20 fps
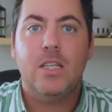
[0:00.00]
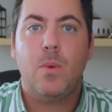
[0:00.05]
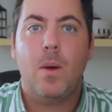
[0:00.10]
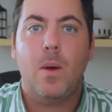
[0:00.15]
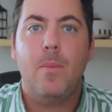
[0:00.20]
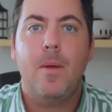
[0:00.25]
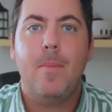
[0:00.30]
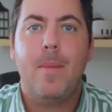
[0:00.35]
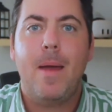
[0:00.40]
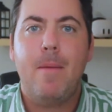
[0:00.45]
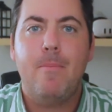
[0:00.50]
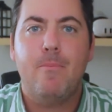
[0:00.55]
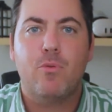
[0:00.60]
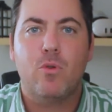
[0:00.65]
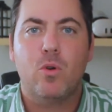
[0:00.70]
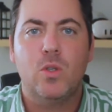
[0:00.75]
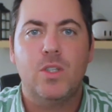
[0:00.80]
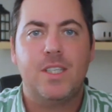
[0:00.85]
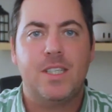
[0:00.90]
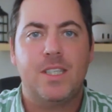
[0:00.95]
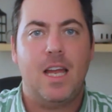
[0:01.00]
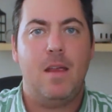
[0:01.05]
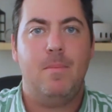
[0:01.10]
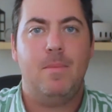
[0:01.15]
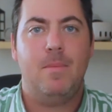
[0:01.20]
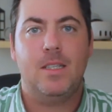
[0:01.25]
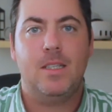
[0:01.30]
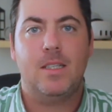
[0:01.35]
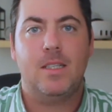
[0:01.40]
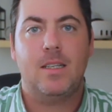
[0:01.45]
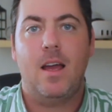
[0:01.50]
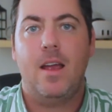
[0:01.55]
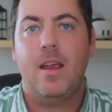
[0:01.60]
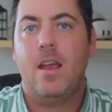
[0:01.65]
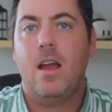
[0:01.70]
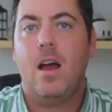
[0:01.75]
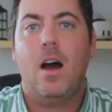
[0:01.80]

when we make broad statements like,